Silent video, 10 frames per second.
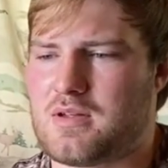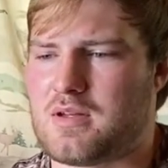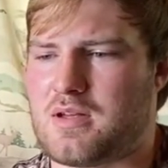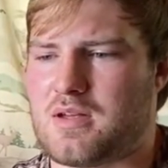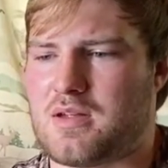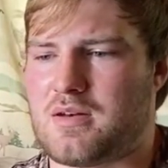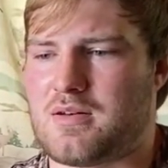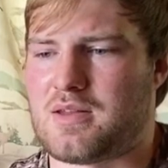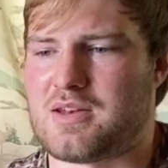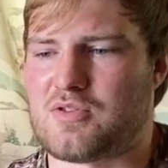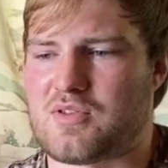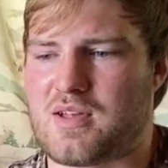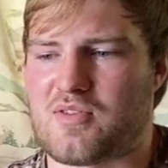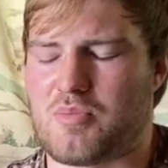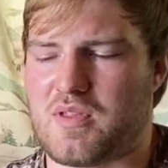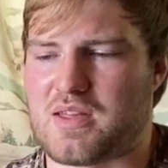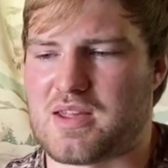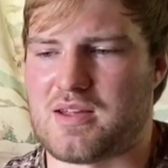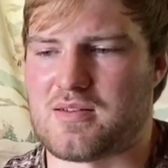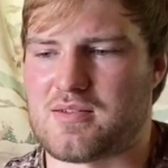and that just hasn't been the
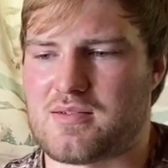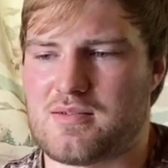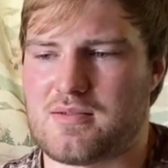case.